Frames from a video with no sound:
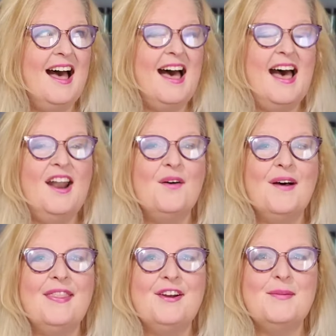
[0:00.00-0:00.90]
I don't
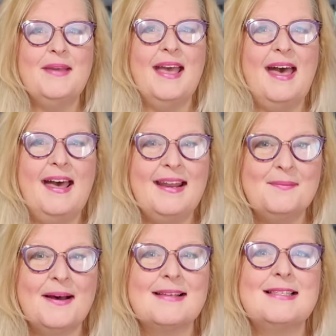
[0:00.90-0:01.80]
want there to be any
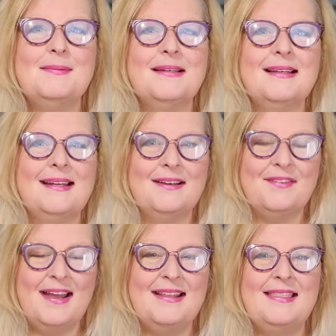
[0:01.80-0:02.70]
possibility of
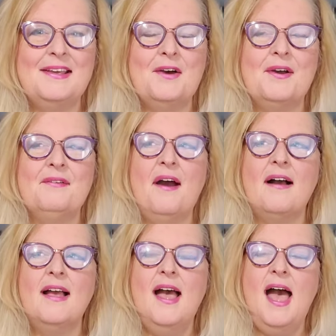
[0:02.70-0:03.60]
anything going wrong.